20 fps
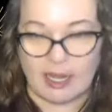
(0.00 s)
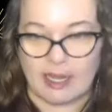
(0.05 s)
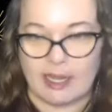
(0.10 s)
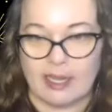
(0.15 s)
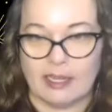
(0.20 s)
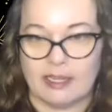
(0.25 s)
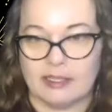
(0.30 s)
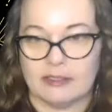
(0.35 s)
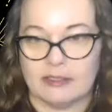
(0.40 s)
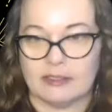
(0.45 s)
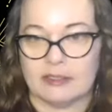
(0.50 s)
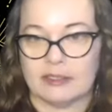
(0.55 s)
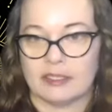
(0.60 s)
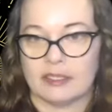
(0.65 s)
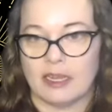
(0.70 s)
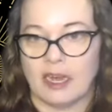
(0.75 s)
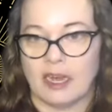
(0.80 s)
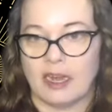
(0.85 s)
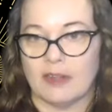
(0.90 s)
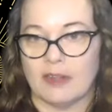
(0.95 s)
And
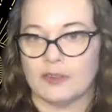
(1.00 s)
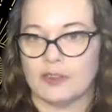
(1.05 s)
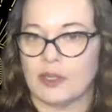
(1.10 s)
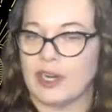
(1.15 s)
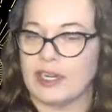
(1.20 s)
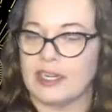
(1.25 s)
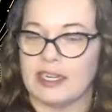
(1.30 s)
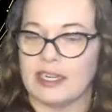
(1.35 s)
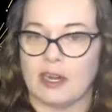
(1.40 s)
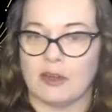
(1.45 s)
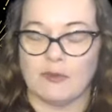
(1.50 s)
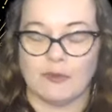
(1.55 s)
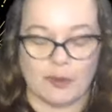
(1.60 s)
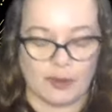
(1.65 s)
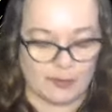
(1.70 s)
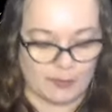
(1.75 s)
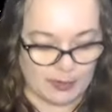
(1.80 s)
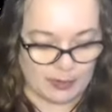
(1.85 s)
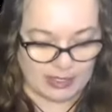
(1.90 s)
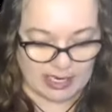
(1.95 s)
I've tried it out
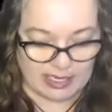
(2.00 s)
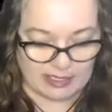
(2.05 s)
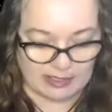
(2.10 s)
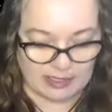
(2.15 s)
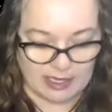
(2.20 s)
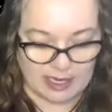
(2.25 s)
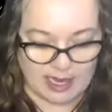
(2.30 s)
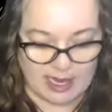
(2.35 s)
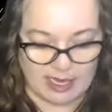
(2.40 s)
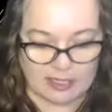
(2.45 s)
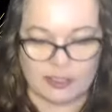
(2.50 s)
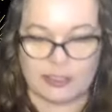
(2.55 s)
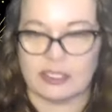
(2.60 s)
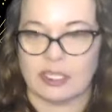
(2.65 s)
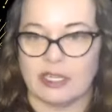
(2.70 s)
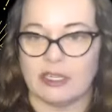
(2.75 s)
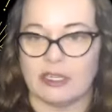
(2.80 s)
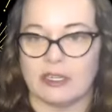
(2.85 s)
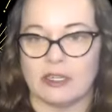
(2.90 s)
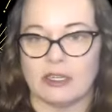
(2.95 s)
for a few days and I
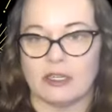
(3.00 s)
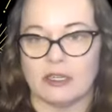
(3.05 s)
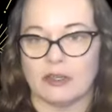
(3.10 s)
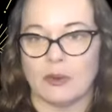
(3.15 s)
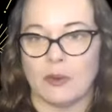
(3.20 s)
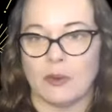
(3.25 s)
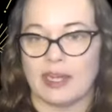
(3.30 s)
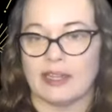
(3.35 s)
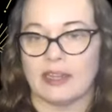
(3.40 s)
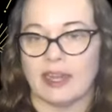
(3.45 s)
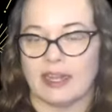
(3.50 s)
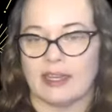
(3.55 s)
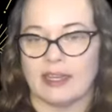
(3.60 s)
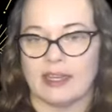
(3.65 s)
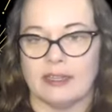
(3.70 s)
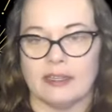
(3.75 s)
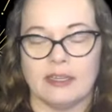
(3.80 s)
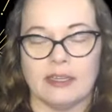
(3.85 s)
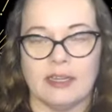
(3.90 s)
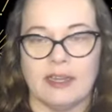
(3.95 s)
actually quite
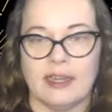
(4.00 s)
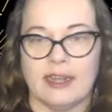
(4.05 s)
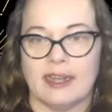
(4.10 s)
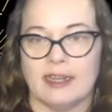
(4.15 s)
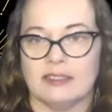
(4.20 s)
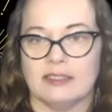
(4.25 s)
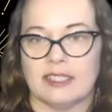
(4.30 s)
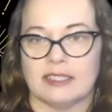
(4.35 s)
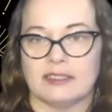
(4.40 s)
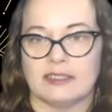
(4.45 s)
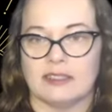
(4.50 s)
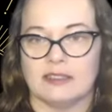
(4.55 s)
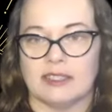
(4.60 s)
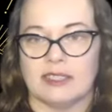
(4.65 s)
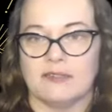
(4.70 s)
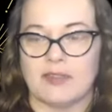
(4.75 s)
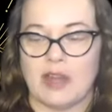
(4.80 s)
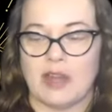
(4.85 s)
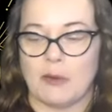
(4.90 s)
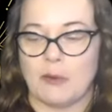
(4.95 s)
like it. It doesn't
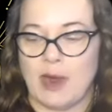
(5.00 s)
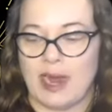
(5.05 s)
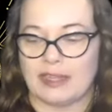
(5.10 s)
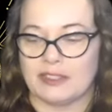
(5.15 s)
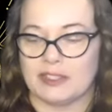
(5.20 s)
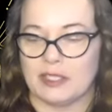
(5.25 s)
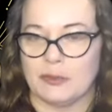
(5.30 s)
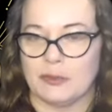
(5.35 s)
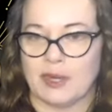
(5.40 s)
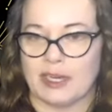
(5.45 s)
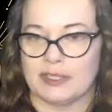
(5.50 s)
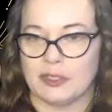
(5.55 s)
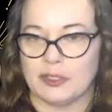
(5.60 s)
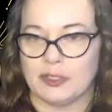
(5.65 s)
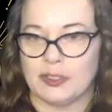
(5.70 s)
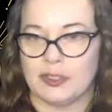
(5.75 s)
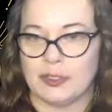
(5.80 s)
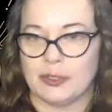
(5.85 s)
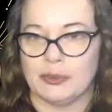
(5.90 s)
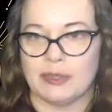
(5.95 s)
leave that waxy
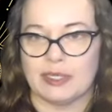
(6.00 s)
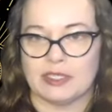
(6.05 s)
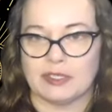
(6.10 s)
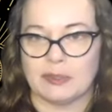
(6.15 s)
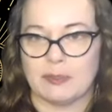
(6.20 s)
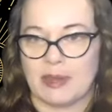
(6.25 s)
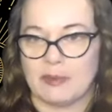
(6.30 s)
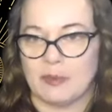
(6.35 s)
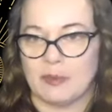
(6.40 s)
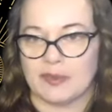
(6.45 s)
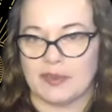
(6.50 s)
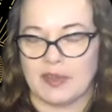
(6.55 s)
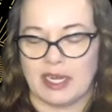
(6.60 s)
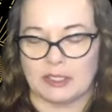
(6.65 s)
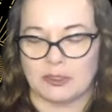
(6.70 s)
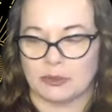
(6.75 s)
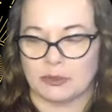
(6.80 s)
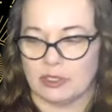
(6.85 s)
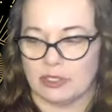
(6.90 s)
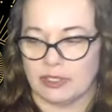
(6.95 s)
residue. It's made with
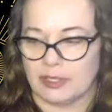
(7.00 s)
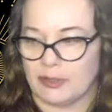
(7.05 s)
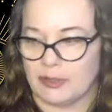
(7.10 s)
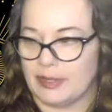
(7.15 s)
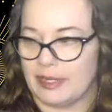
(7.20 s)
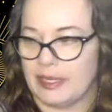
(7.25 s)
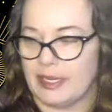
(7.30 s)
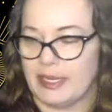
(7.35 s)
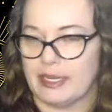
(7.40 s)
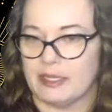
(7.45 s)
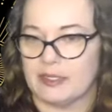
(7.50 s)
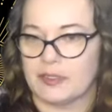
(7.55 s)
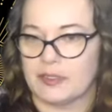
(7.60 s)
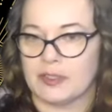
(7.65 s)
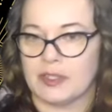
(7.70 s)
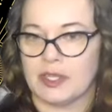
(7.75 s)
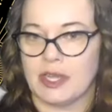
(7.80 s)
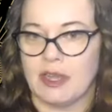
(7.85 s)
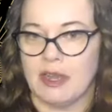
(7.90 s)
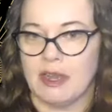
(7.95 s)
natural
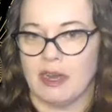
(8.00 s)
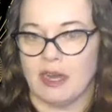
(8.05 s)
ingredients.